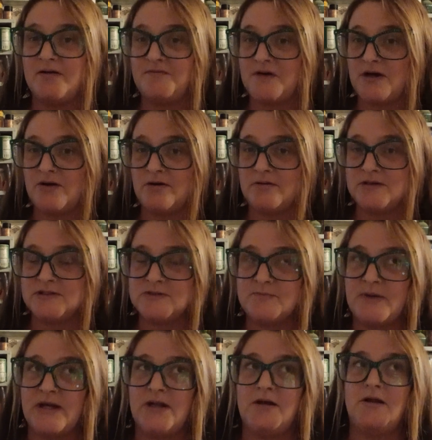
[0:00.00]
not always
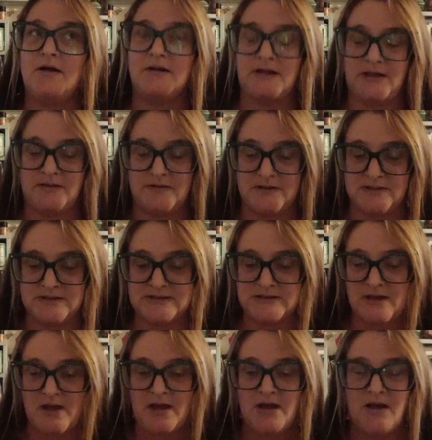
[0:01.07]
been like this.
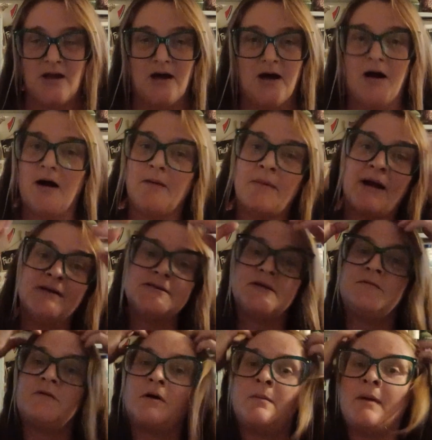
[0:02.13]
As
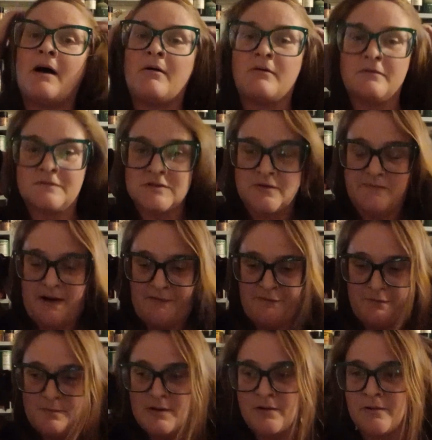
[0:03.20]
I've come out of survival
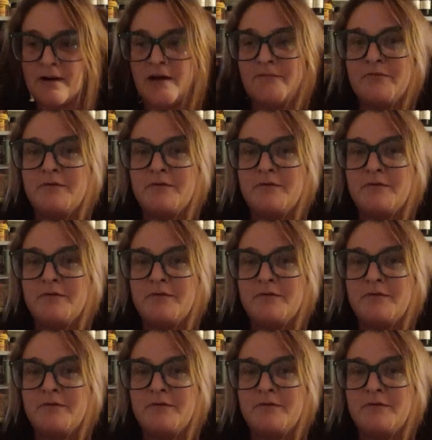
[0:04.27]
mode, I've